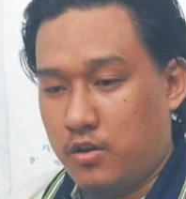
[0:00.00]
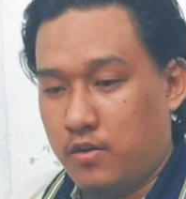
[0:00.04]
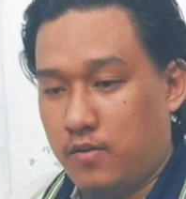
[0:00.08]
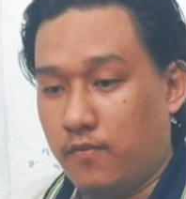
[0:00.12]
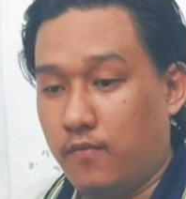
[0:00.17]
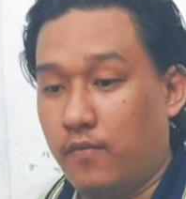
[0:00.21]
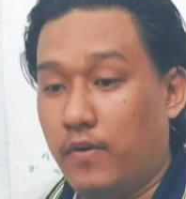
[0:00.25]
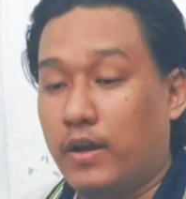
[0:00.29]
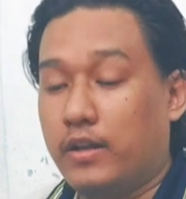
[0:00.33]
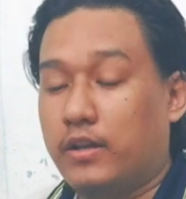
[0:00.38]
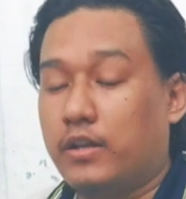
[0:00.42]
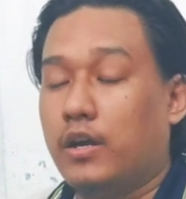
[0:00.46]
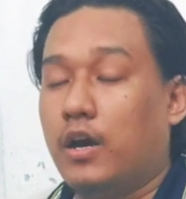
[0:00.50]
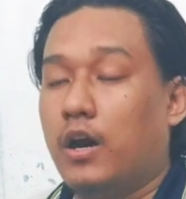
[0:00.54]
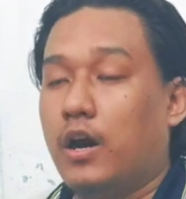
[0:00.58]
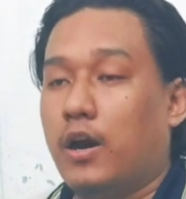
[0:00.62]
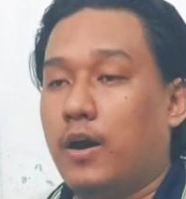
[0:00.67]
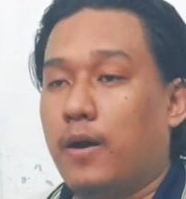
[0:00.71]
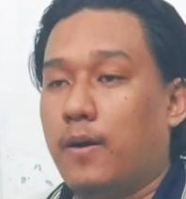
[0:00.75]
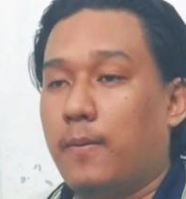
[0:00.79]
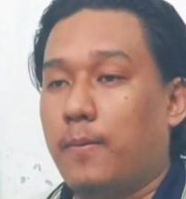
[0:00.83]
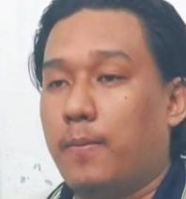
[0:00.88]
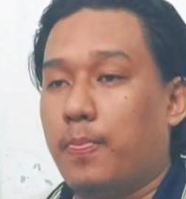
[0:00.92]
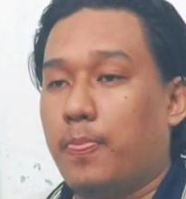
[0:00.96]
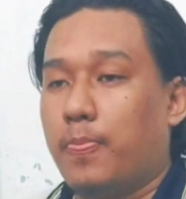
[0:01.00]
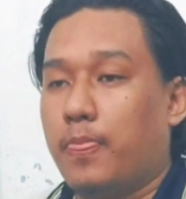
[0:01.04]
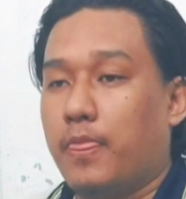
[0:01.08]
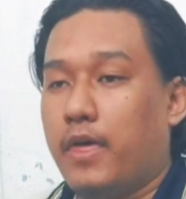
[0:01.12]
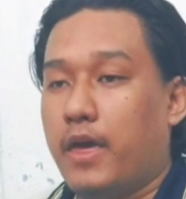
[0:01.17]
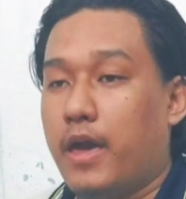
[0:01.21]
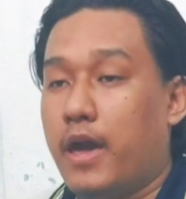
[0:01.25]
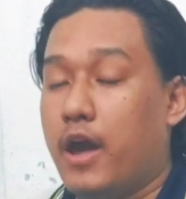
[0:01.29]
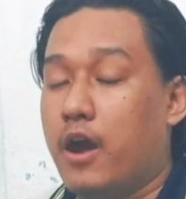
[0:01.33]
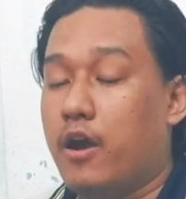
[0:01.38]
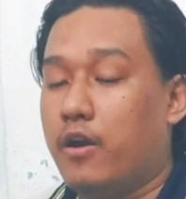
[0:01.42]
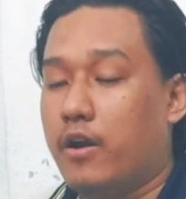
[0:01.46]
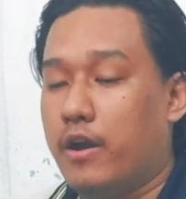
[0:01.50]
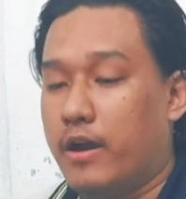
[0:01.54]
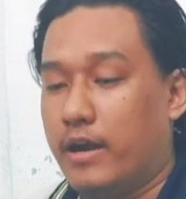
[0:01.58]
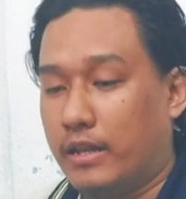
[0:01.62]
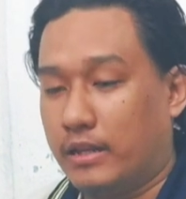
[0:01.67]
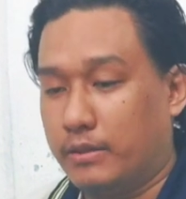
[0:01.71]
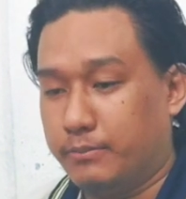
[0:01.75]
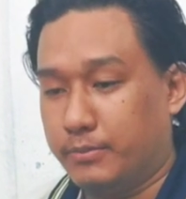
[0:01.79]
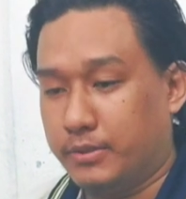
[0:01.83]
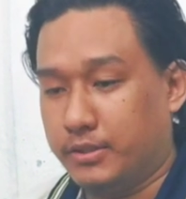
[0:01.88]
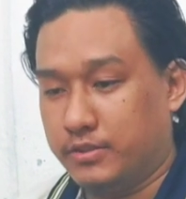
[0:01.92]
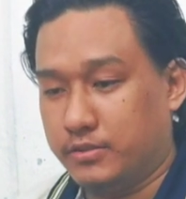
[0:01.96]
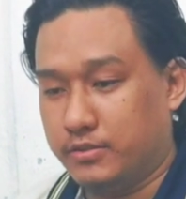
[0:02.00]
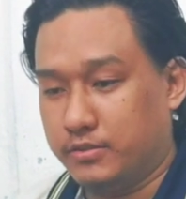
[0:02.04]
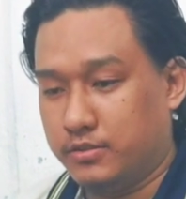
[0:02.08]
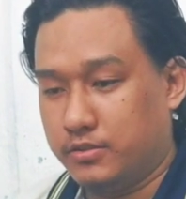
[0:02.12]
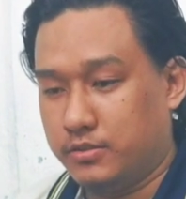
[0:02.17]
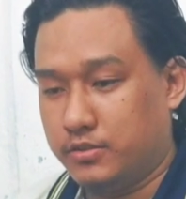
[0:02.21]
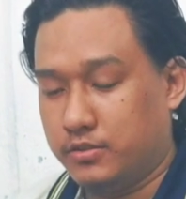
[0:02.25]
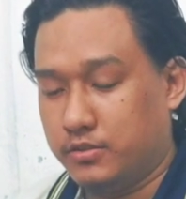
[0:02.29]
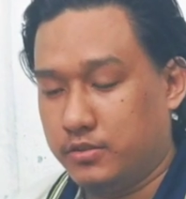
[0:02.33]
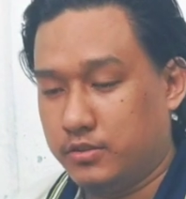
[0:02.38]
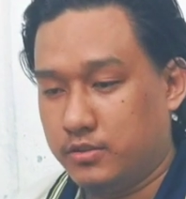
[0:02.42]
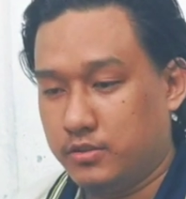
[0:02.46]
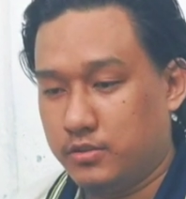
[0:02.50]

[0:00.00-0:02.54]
Vata, air element,